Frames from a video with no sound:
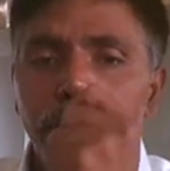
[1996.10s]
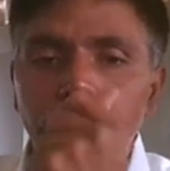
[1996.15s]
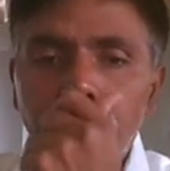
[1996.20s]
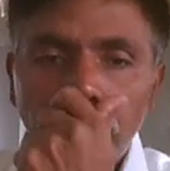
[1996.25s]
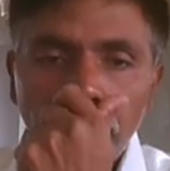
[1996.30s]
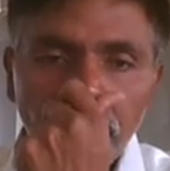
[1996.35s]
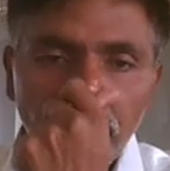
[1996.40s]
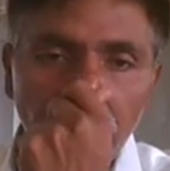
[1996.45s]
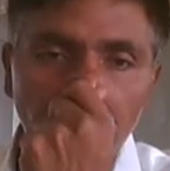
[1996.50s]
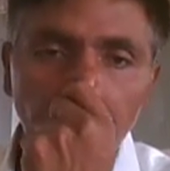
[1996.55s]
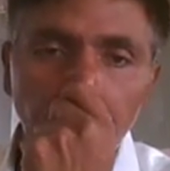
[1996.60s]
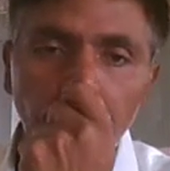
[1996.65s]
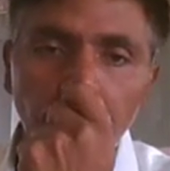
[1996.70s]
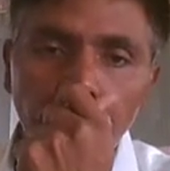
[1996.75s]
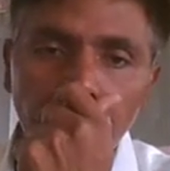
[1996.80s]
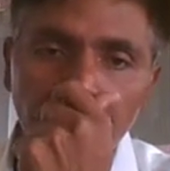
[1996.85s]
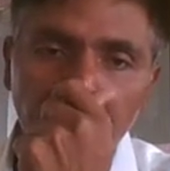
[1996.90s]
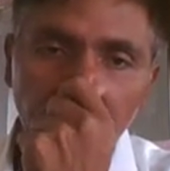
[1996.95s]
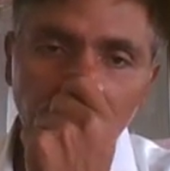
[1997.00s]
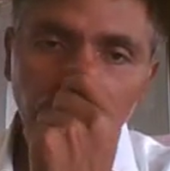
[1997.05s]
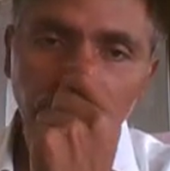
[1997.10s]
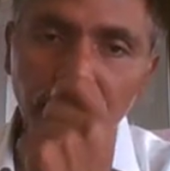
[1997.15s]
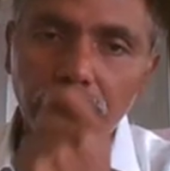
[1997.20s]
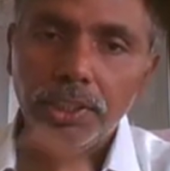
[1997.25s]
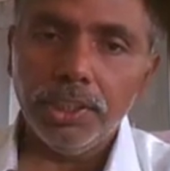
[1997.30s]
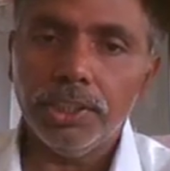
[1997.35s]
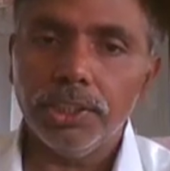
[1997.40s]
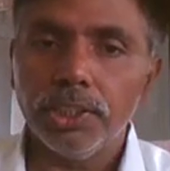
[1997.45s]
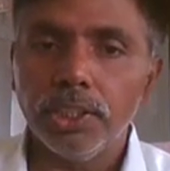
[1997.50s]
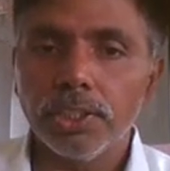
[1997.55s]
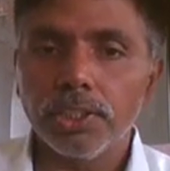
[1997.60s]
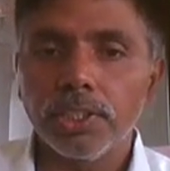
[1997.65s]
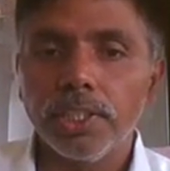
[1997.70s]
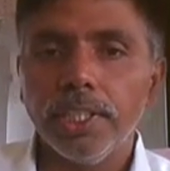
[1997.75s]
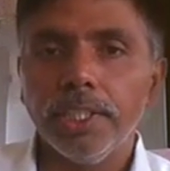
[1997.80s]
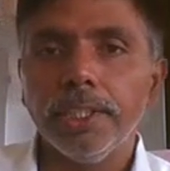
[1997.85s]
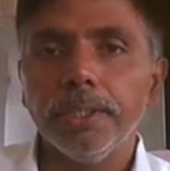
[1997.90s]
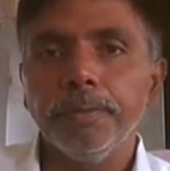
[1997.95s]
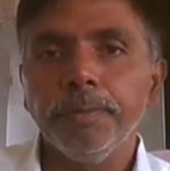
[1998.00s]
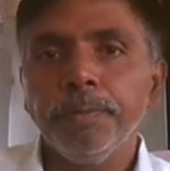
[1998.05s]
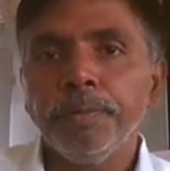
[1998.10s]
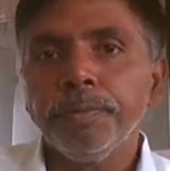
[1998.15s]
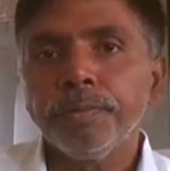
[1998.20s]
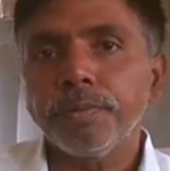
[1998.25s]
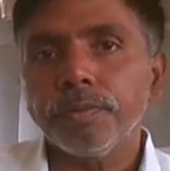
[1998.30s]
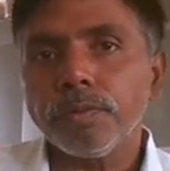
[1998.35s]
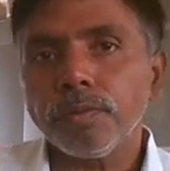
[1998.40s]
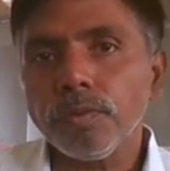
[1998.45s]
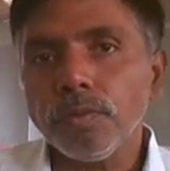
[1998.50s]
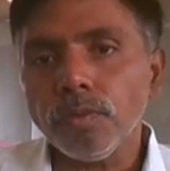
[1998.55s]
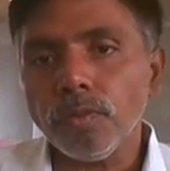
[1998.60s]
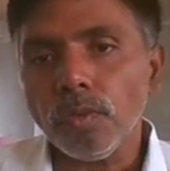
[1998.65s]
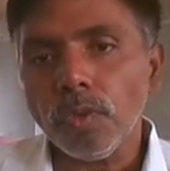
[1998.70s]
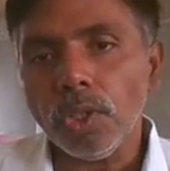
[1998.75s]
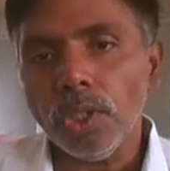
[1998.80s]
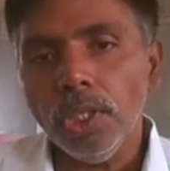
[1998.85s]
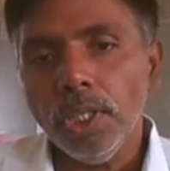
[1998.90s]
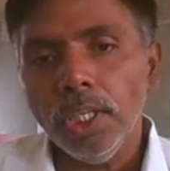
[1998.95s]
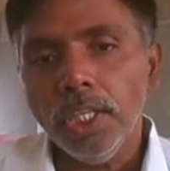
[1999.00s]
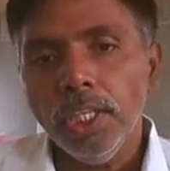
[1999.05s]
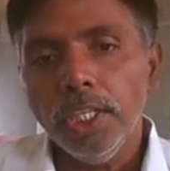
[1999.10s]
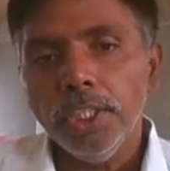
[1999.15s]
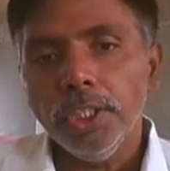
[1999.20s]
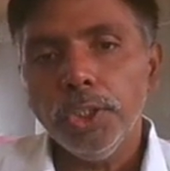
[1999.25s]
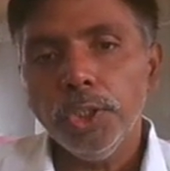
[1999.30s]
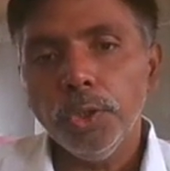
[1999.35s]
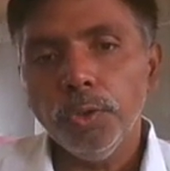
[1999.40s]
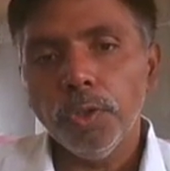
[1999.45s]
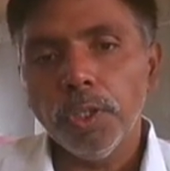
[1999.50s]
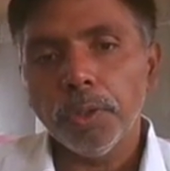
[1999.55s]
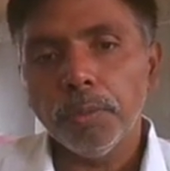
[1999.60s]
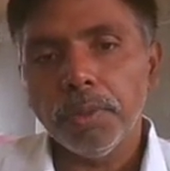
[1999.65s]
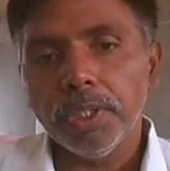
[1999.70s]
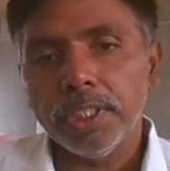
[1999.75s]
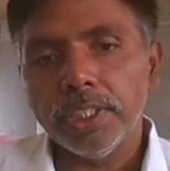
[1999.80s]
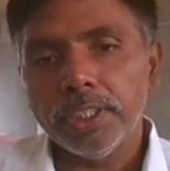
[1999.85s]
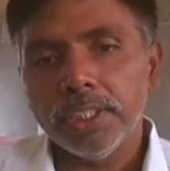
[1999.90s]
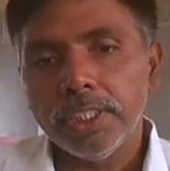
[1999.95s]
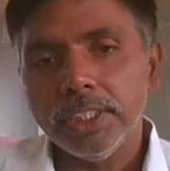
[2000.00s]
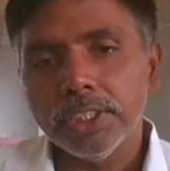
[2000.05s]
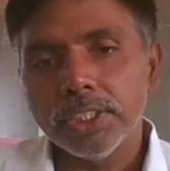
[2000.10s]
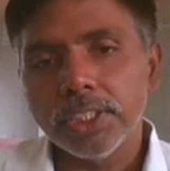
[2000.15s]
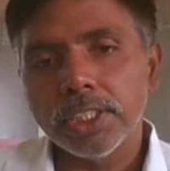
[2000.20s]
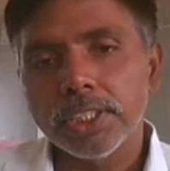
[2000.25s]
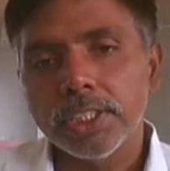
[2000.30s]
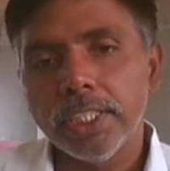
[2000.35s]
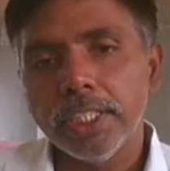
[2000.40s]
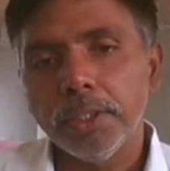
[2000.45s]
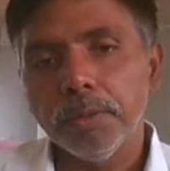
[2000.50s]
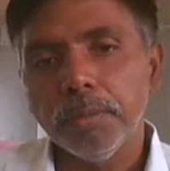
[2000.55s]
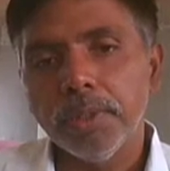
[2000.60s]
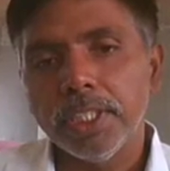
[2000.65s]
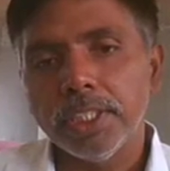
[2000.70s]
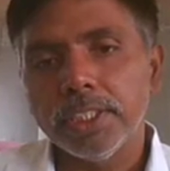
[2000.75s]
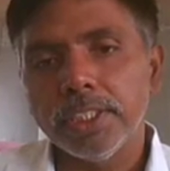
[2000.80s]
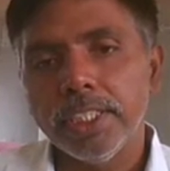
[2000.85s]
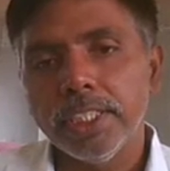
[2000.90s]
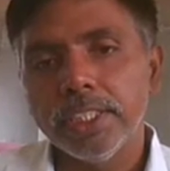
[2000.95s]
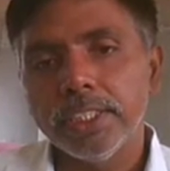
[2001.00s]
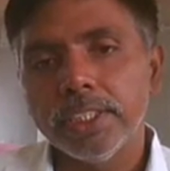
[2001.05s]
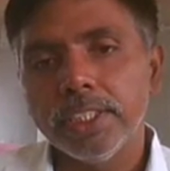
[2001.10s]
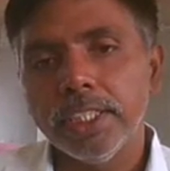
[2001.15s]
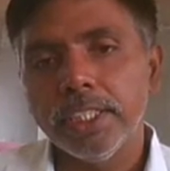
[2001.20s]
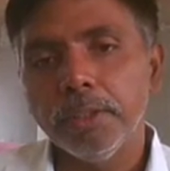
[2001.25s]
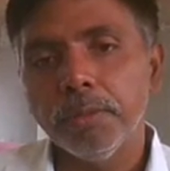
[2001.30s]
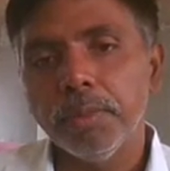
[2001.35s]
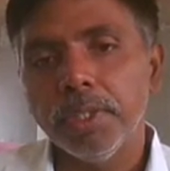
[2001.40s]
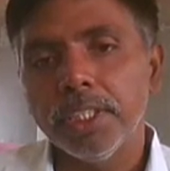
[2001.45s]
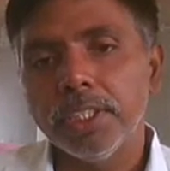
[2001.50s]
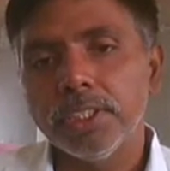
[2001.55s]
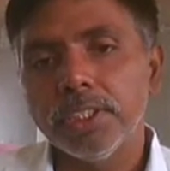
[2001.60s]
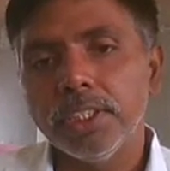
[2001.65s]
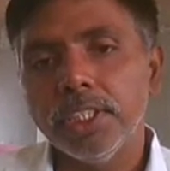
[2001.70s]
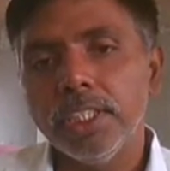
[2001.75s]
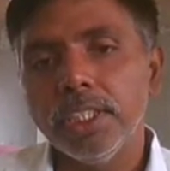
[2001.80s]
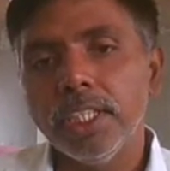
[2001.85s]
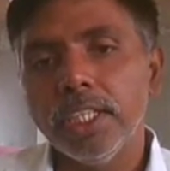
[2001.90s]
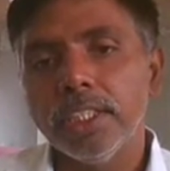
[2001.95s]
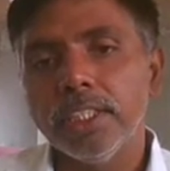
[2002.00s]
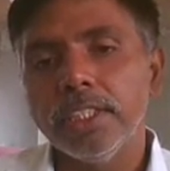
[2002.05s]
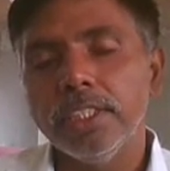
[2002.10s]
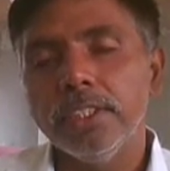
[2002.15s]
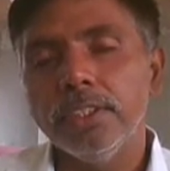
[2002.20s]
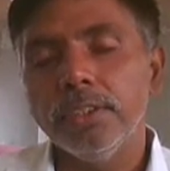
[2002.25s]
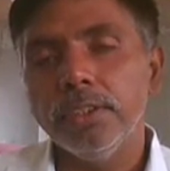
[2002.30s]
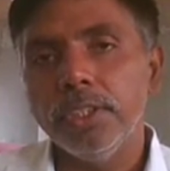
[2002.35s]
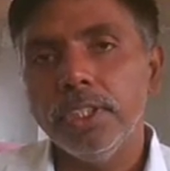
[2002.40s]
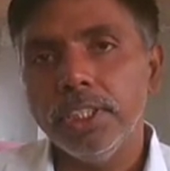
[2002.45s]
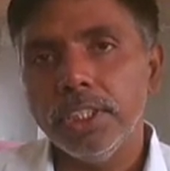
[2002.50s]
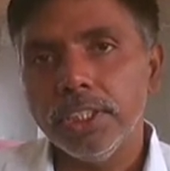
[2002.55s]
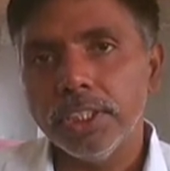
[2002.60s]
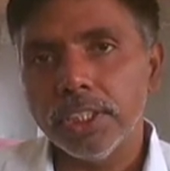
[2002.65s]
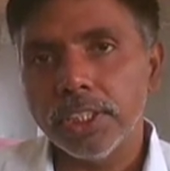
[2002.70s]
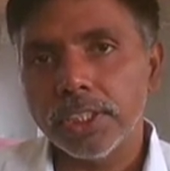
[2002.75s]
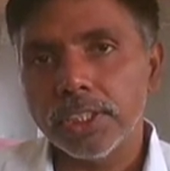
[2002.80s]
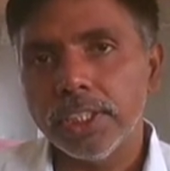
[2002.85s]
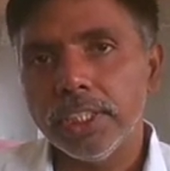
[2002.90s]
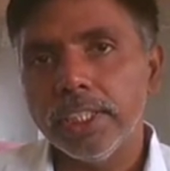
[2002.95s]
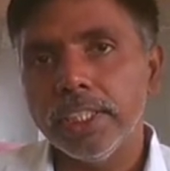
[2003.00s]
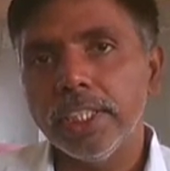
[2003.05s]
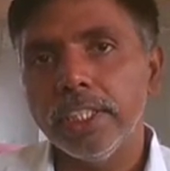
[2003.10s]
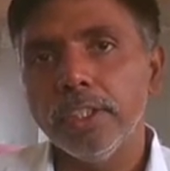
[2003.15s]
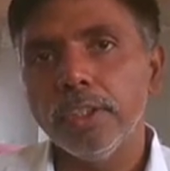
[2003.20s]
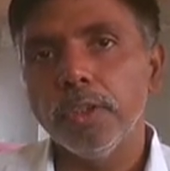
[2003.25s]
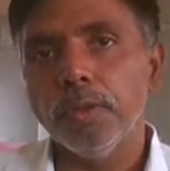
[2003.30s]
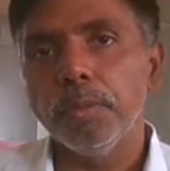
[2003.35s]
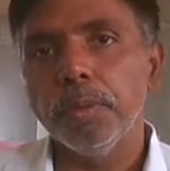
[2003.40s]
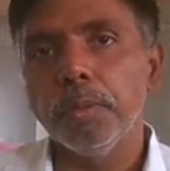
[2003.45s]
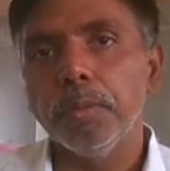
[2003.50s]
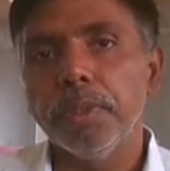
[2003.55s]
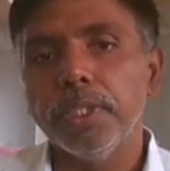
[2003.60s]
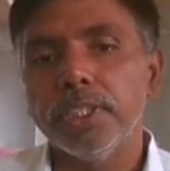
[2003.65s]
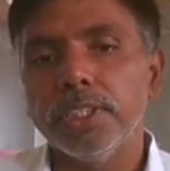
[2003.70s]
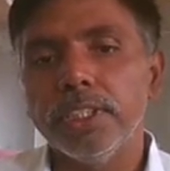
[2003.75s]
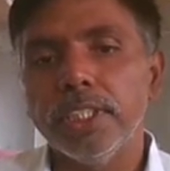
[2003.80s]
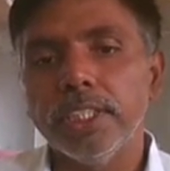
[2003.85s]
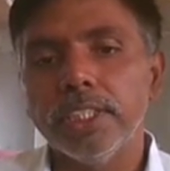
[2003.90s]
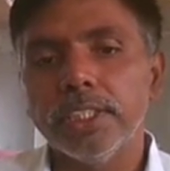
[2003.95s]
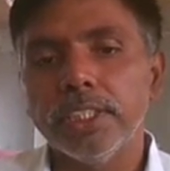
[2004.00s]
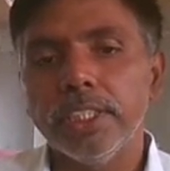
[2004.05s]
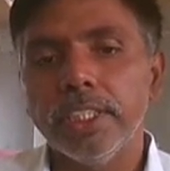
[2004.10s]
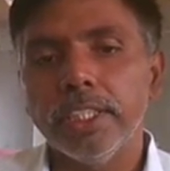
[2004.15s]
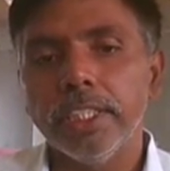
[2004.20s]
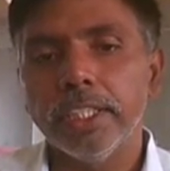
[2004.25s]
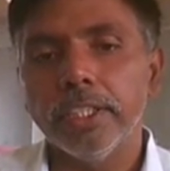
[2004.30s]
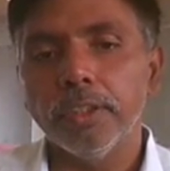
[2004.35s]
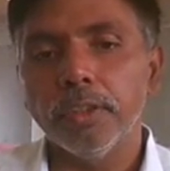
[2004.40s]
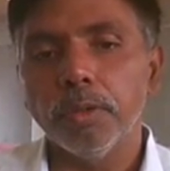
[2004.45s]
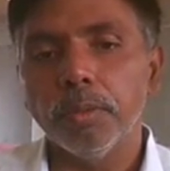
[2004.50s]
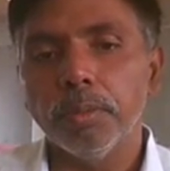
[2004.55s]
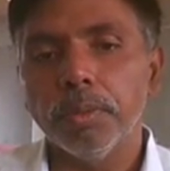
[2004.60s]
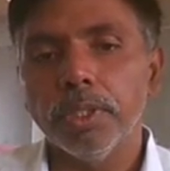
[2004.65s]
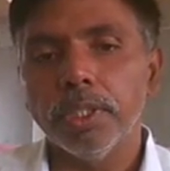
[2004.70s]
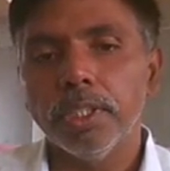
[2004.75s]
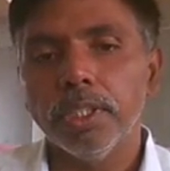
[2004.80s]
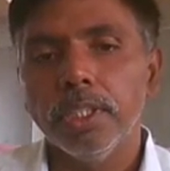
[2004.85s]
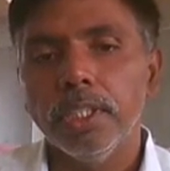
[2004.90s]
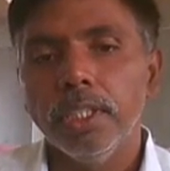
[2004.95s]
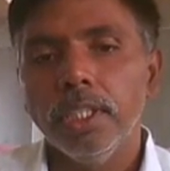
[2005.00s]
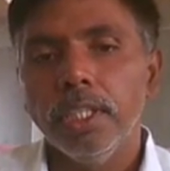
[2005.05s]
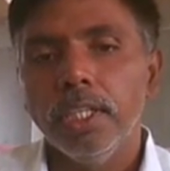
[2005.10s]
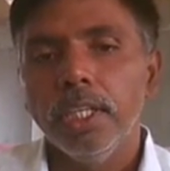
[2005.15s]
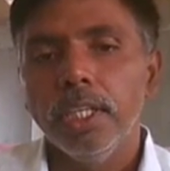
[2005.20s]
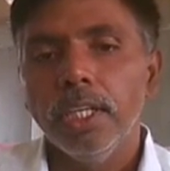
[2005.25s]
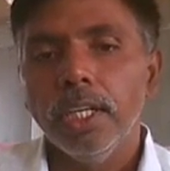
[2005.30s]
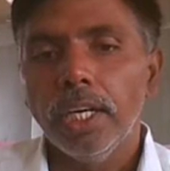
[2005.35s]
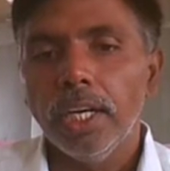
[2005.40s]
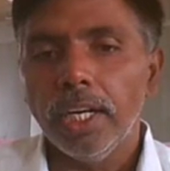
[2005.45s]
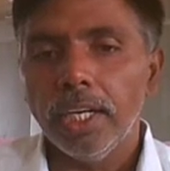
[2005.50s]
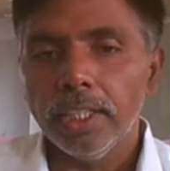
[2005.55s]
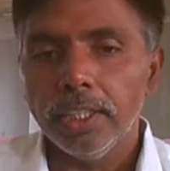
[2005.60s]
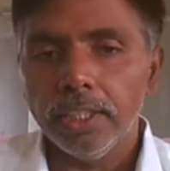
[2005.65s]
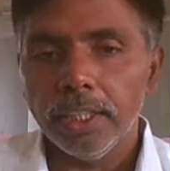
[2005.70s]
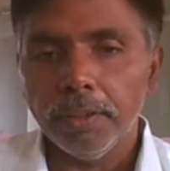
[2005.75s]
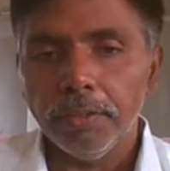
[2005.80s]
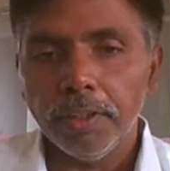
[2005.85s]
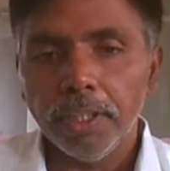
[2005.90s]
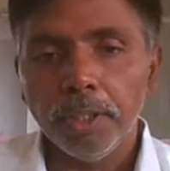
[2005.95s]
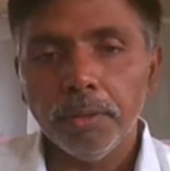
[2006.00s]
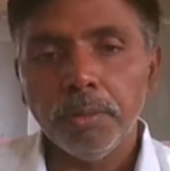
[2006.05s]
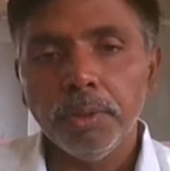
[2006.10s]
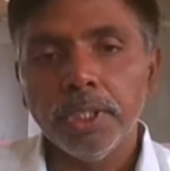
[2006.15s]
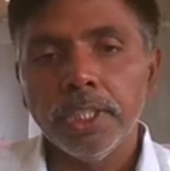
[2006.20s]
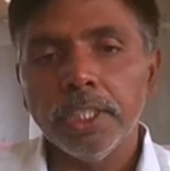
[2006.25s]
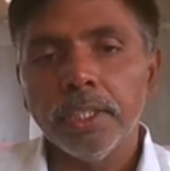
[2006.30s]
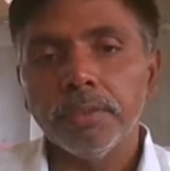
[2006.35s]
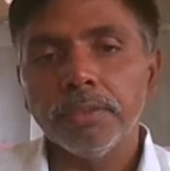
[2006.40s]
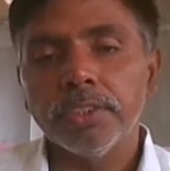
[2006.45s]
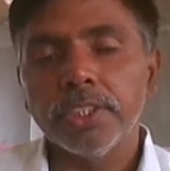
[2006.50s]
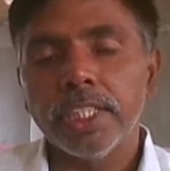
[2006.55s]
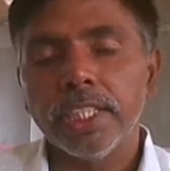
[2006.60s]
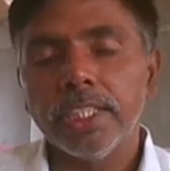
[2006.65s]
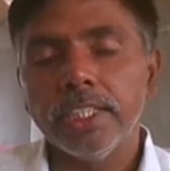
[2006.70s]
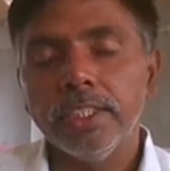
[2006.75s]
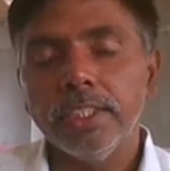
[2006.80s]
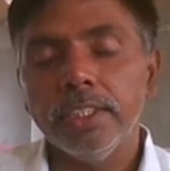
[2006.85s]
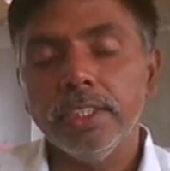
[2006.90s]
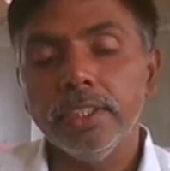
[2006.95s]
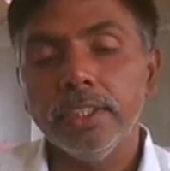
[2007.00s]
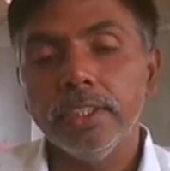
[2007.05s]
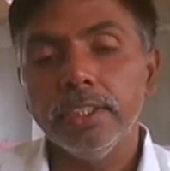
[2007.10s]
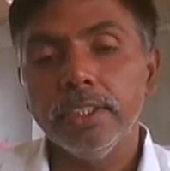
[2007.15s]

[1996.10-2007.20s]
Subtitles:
Availability of initial state U1 minus initial state minus dead state minus T0 into initial state entropy minus dead state entropy. And availability of second